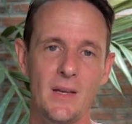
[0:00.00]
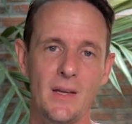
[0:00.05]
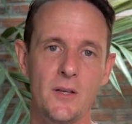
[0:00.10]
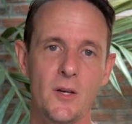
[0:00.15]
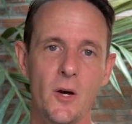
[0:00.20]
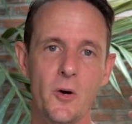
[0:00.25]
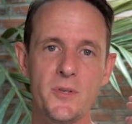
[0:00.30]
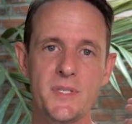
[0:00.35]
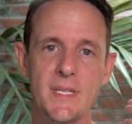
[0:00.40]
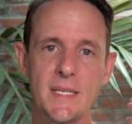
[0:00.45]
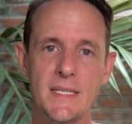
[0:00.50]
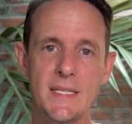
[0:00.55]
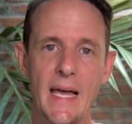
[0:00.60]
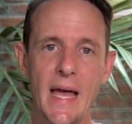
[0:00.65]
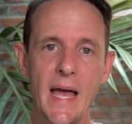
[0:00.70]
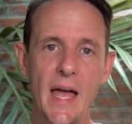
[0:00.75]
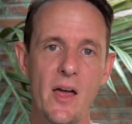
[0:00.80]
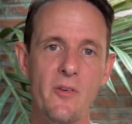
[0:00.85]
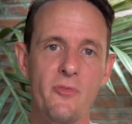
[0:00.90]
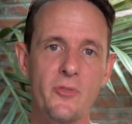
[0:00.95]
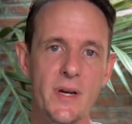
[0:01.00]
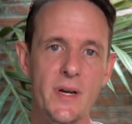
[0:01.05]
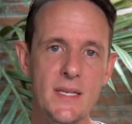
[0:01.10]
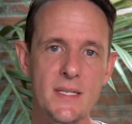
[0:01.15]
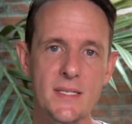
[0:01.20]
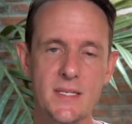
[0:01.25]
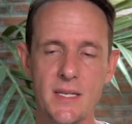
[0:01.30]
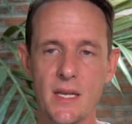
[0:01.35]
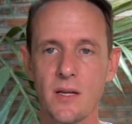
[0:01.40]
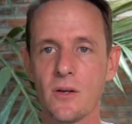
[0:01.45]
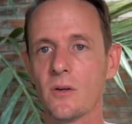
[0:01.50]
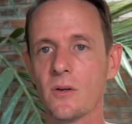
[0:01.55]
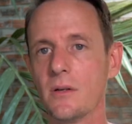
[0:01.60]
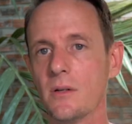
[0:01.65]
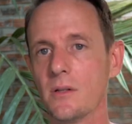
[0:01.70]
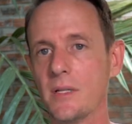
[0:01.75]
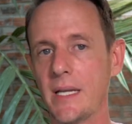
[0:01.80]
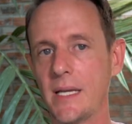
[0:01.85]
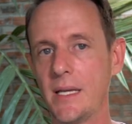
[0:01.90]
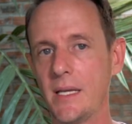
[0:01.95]
goes into every
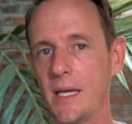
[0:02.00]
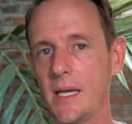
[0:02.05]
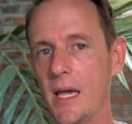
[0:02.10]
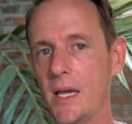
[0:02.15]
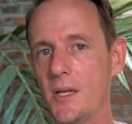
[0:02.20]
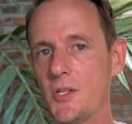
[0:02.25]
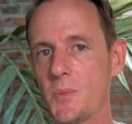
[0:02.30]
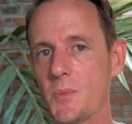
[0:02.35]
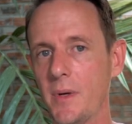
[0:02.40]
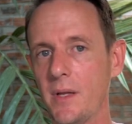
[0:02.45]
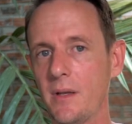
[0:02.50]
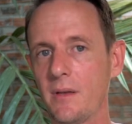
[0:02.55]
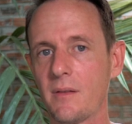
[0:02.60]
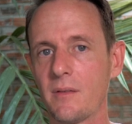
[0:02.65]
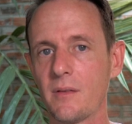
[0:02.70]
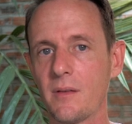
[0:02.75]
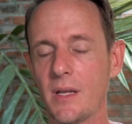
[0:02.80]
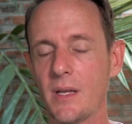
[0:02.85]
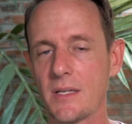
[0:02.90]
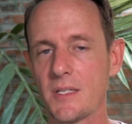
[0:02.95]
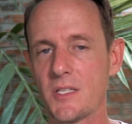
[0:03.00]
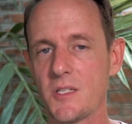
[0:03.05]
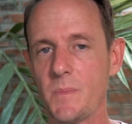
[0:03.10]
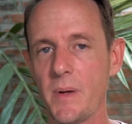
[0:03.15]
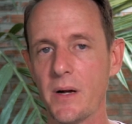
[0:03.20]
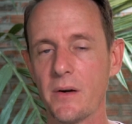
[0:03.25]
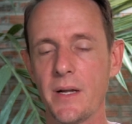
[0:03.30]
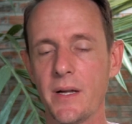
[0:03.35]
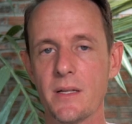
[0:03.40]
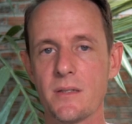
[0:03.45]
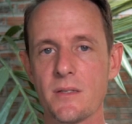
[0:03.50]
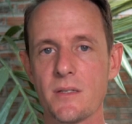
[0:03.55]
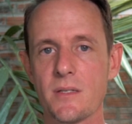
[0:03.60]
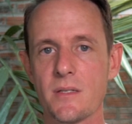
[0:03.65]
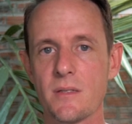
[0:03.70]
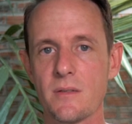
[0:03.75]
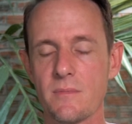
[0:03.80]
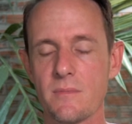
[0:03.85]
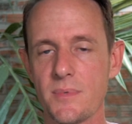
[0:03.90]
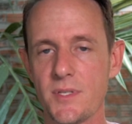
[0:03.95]
single engagement,
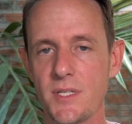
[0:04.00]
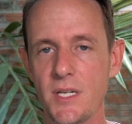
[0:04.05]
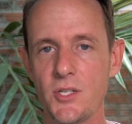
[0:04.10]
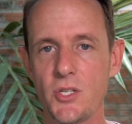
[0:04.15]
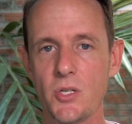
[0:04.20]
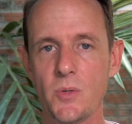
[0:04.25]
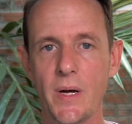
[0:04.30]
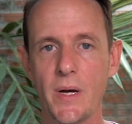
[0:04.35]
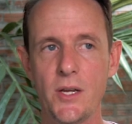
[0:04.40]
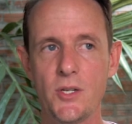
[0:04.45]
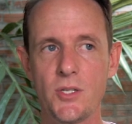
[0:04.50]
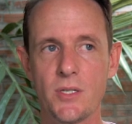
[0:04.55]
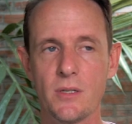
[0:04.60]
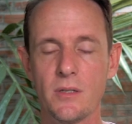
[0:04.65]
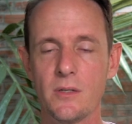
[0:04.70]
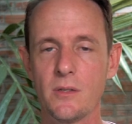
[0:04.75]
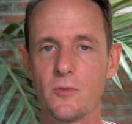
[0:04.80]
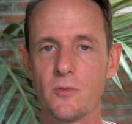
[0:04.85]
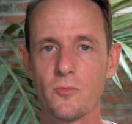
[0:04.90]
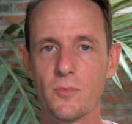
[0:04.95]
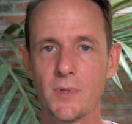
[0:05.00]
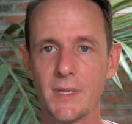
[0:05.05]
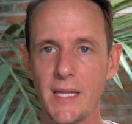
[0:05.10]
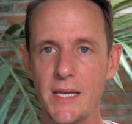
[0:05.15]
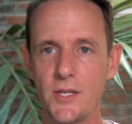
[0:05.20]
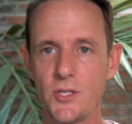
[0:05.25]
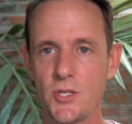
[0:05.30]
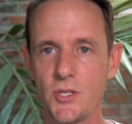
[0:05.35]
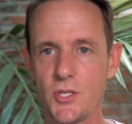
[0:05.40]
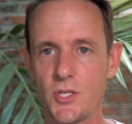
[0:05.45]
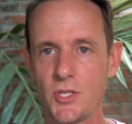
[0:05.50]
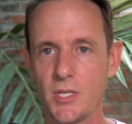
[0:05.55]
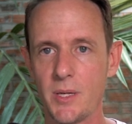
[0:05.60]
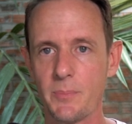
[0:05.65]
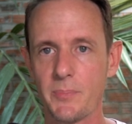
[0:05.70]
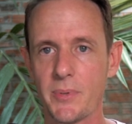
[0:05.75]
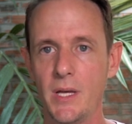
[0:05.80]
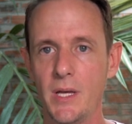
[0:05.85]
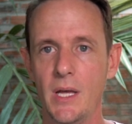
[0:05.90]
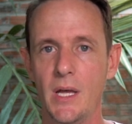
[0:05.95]
experience, situation,
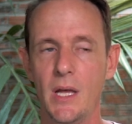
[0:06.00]
relationship.